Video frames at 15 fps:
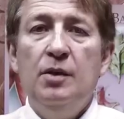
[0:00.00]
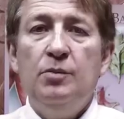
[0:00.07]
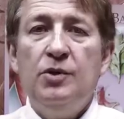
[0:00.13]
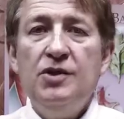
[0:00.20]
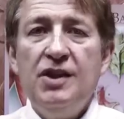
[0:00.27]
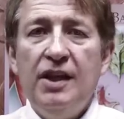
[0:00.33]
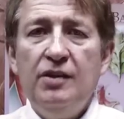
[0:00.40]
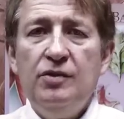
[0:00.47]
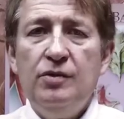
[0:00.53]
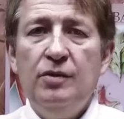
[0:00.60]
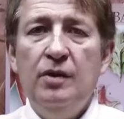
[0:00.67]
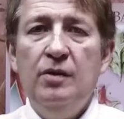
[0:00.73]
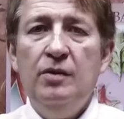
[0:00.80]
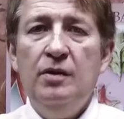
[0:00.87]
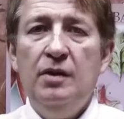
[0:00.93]

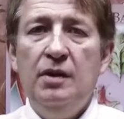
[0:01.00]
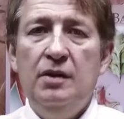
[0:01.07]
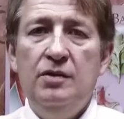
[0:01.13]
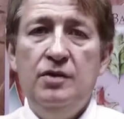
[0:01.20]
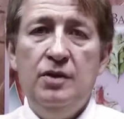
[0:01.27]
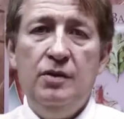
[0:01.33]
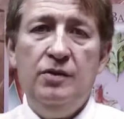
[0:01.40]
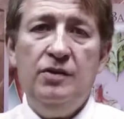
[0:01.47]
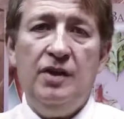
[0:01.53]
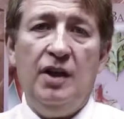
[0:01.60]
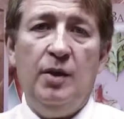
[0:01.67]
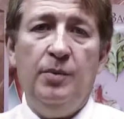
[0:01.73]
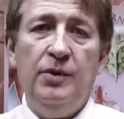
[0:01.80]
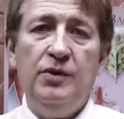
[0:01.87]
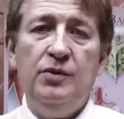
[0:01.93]
Progesterone is used to
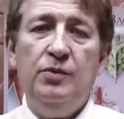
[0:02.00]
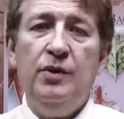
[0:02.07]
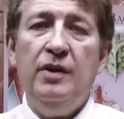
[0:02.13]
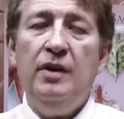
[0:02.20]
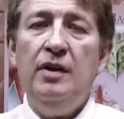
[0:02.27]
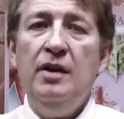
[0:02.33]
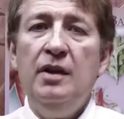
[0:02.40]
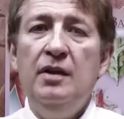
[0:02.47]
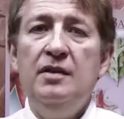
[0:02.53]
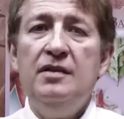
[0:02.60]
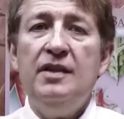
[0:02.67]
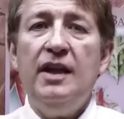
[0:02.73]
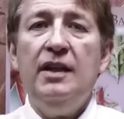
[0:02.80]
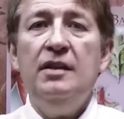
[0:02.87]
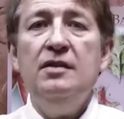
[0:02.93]
help us with the
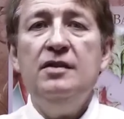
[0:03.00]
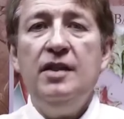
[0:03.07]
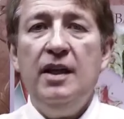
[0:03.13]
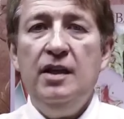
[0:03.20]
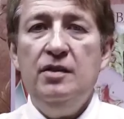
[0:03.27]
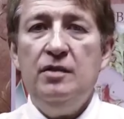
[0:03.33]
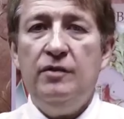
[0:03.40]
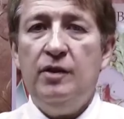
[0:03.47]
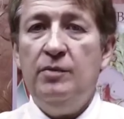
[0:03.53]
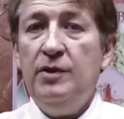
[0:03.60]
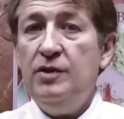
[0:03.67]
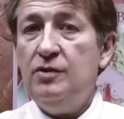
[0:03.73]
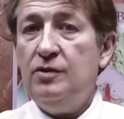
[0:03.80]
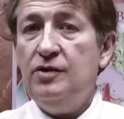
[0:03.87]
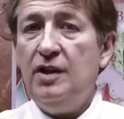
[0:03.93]
second stage of our
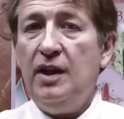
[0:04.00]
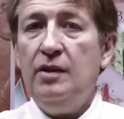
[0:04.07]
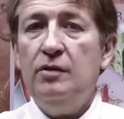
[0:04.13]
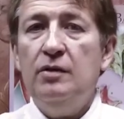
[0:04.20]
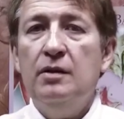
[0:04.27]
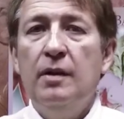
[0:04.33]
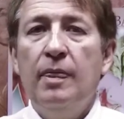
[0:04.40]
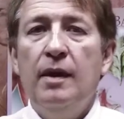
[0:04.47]
menstrual cycle.